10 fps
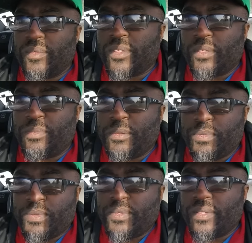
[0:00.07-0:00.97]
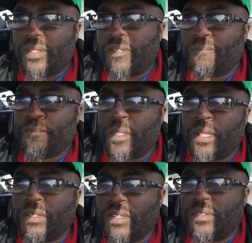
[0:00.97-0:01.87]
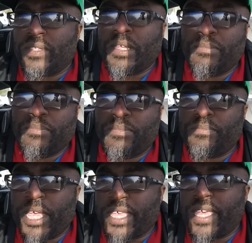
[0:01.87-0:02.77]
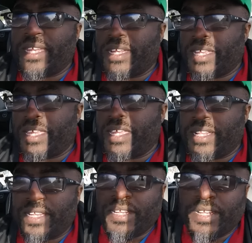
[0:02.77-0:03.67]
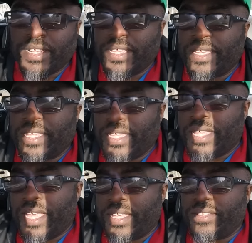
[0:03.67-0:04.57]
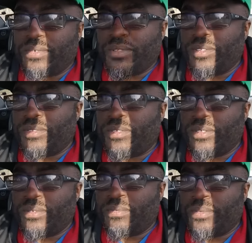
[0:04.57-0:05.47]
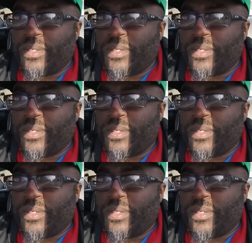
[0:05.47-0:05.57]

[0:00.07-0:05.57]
Good people, Uncle Hotep back at it again. How you doing, YouTube?